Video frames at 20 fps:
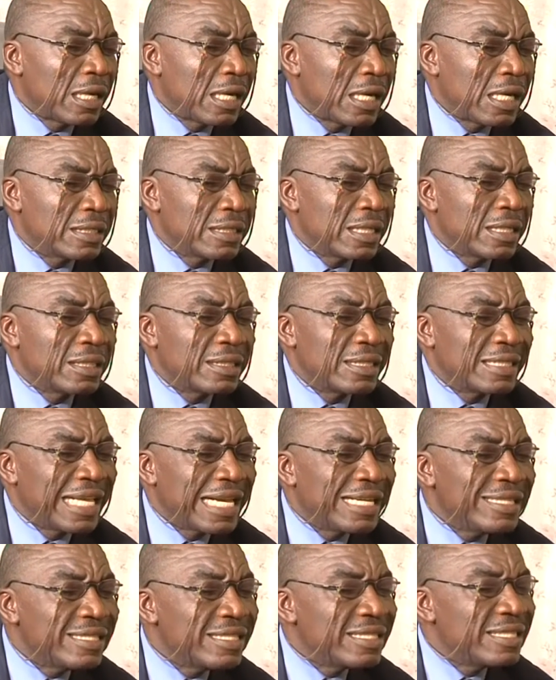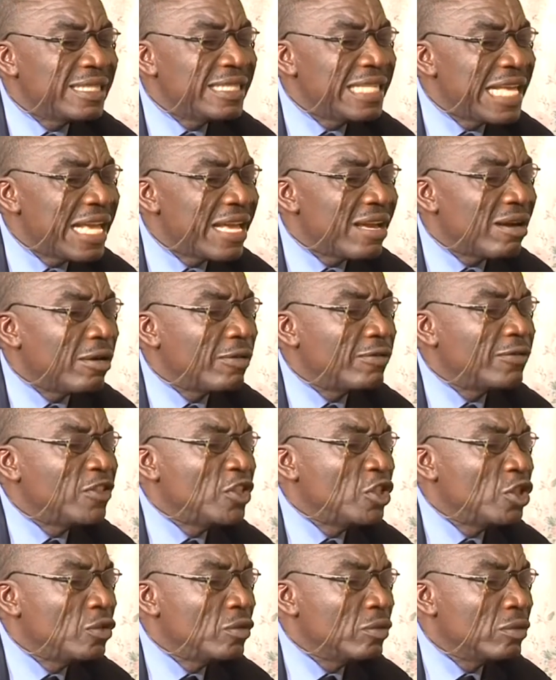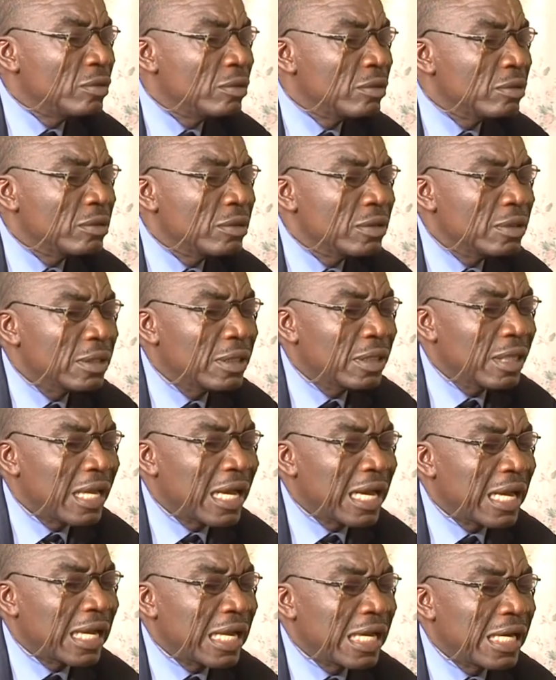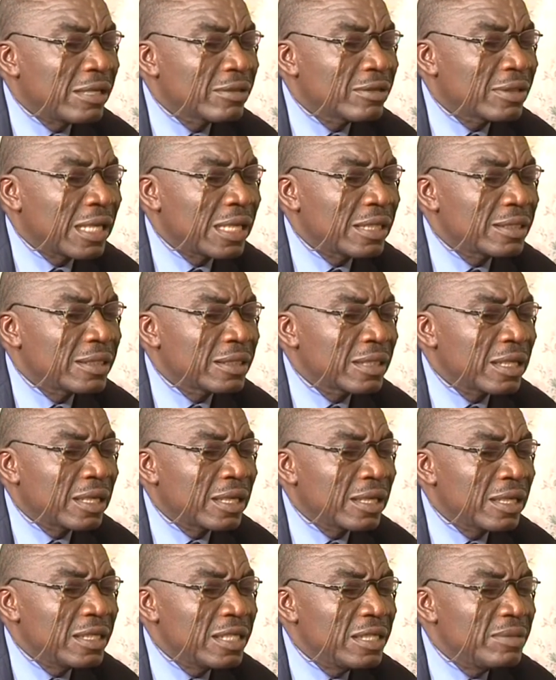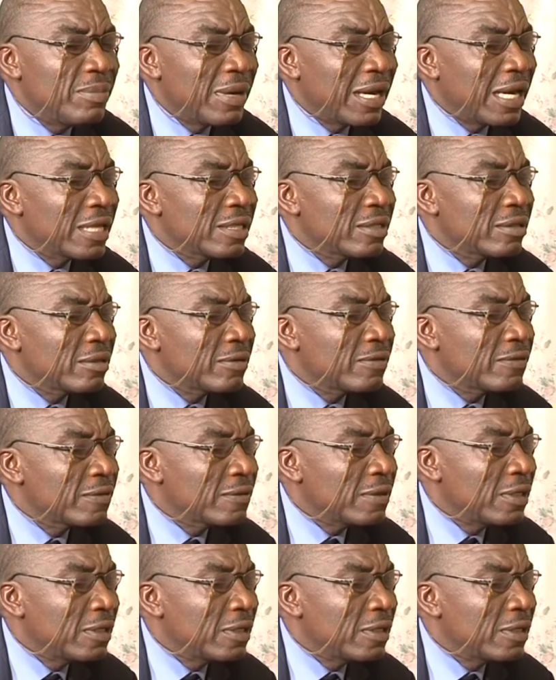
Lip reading: As at 10th day of June, the account had credit balance of